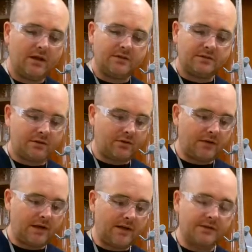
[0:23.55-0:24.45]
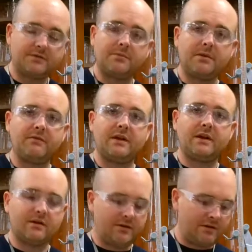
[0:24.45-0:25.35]
So this would be
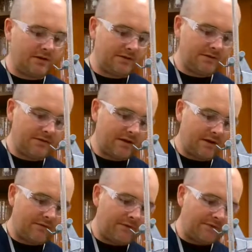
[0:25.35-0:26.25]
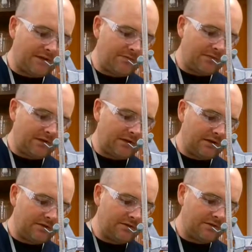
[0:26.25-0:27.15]
vinegar, and it's 15
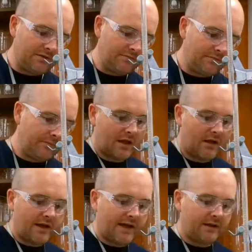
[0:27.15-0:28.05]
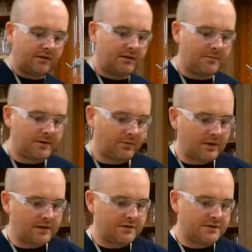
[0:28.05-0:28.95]
milliliters. I'll add a little bit of
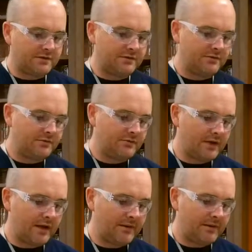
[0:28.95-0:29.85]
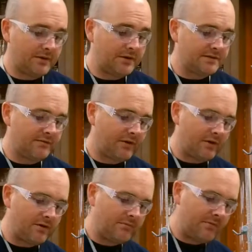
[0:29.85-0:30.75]
water just to increase the
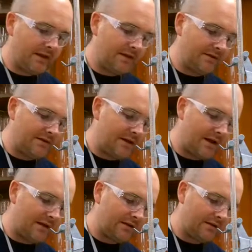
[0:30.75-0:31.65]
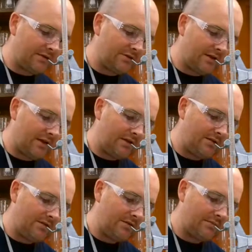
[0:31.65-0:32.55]
volume. That is not going to
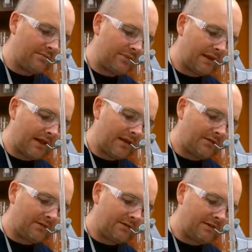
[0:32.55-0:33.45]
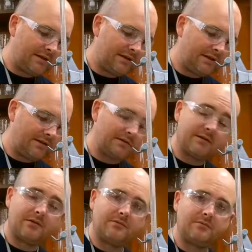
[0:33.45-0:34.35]
change how acidic it is,
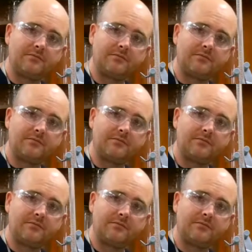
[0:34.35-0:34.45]
though.